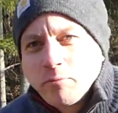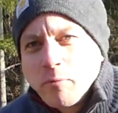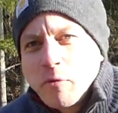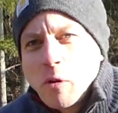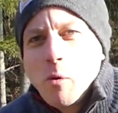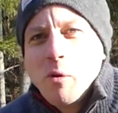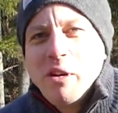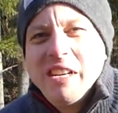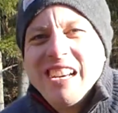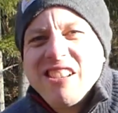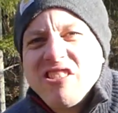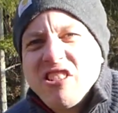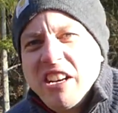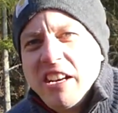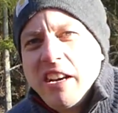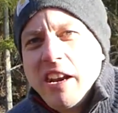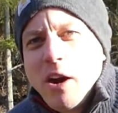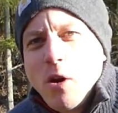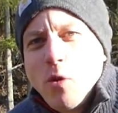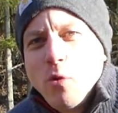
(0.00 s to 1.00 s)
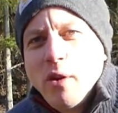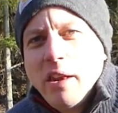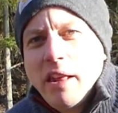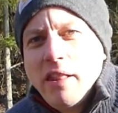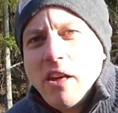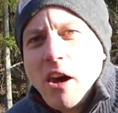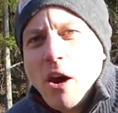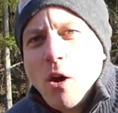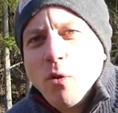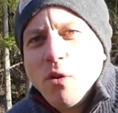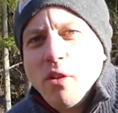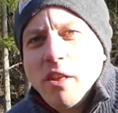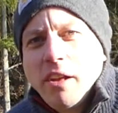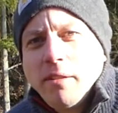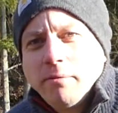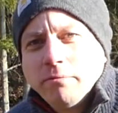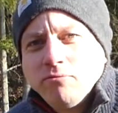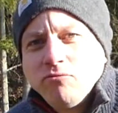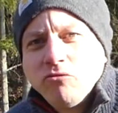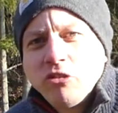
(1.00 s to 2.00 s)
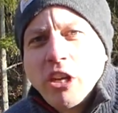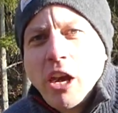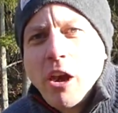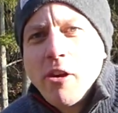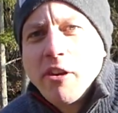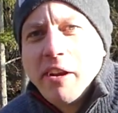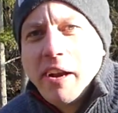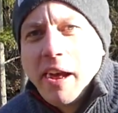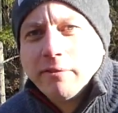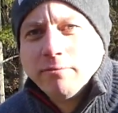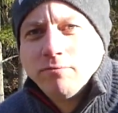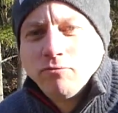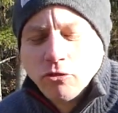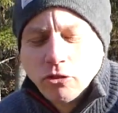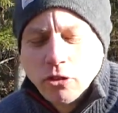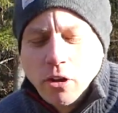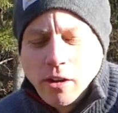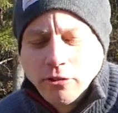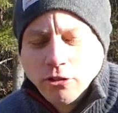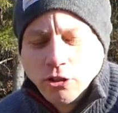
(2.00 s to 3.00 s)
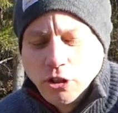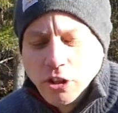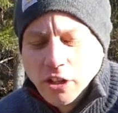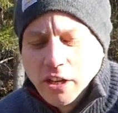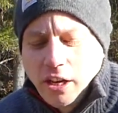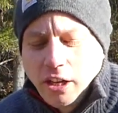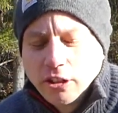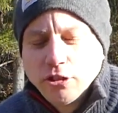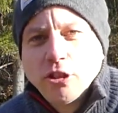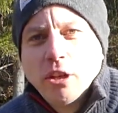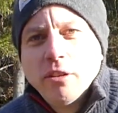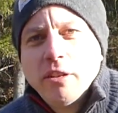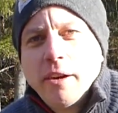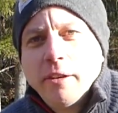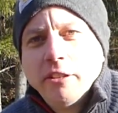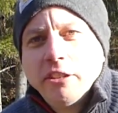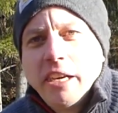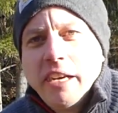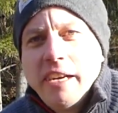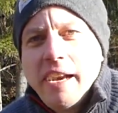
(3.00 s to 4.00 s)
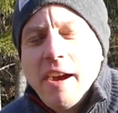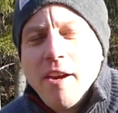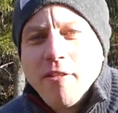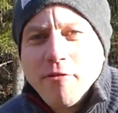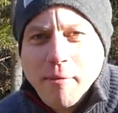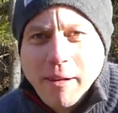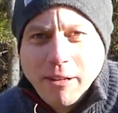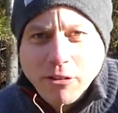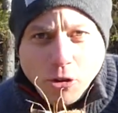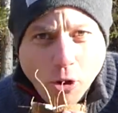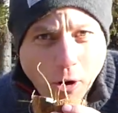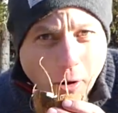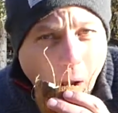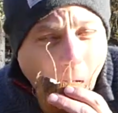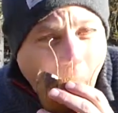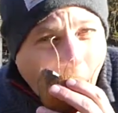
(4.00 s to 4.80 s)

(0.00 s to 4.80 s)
when he has to eat the whole of the coconut, so the guards don't know he's getting help from outside.